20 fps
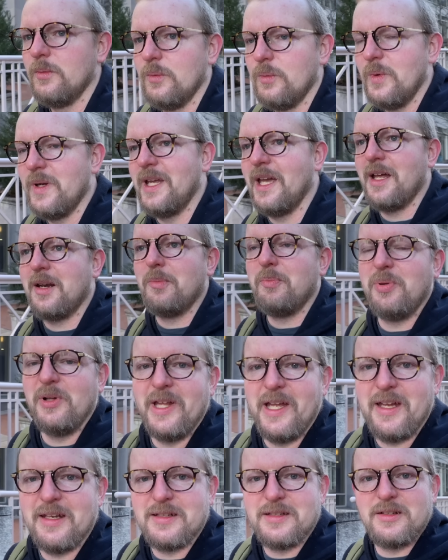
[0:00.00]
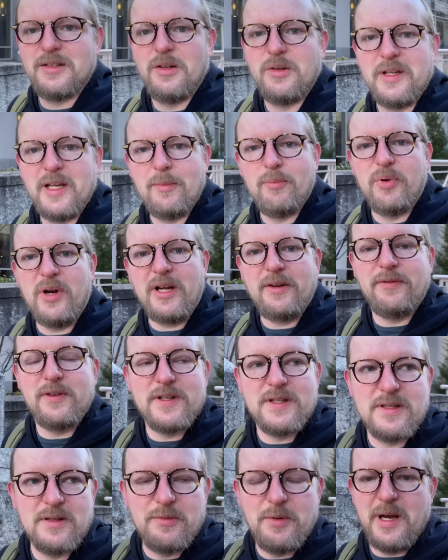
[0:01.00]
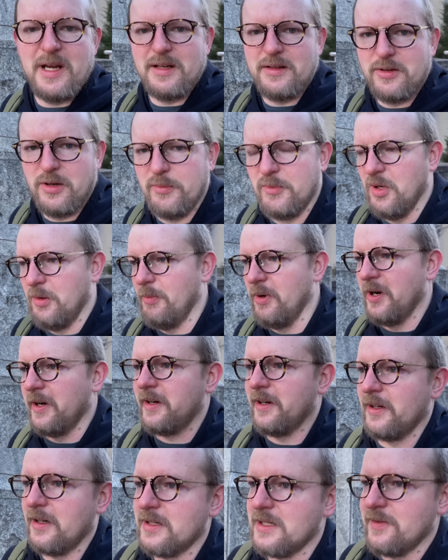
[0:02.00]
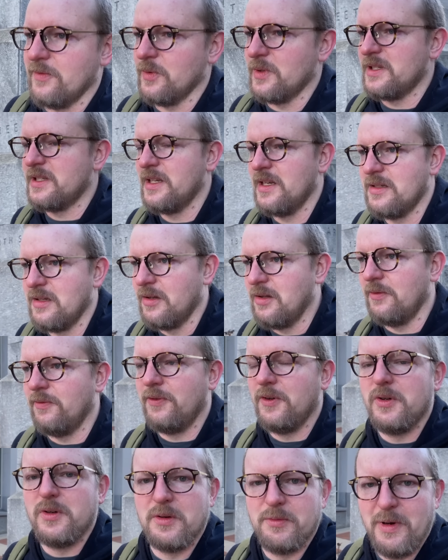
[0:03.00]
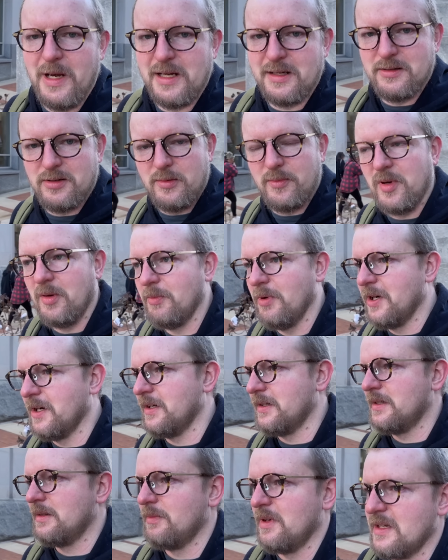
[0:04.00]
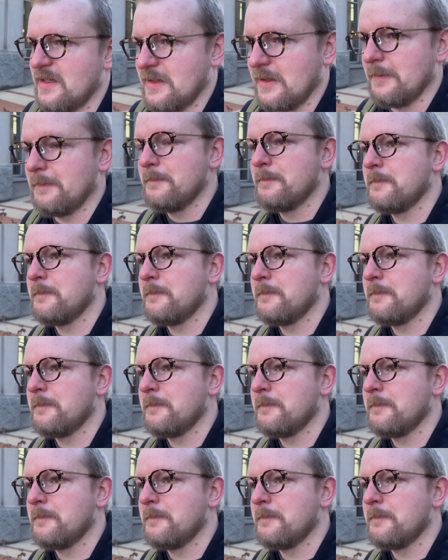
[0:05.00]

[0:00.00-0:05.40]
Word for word: We had a plan to go get breakfast at Reading Terminal Market because everyone says all the food at Reading Terminal Market's amazing.